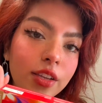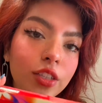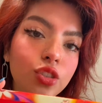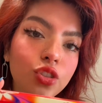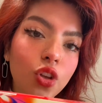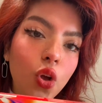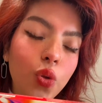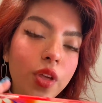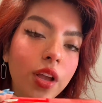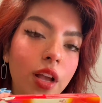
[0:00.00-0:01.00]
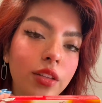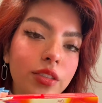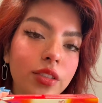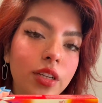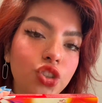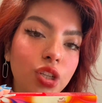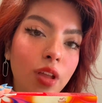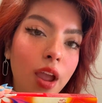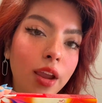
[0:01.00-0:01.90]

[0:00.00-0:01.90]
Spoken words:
So the Color Touch line